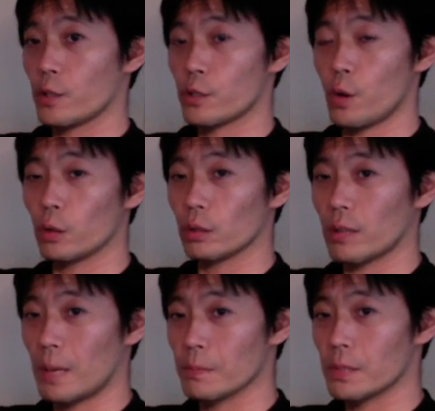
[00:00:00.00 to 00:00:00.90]
shoulder
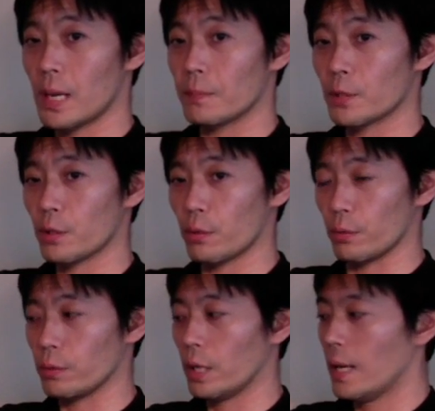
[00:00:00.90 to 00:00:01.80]
comes up
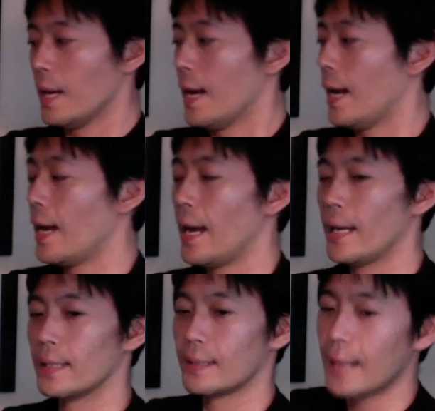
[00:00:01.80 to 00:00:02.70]
too
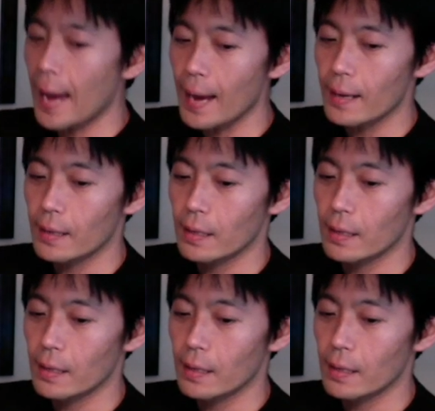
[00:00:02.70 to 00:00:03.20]
and that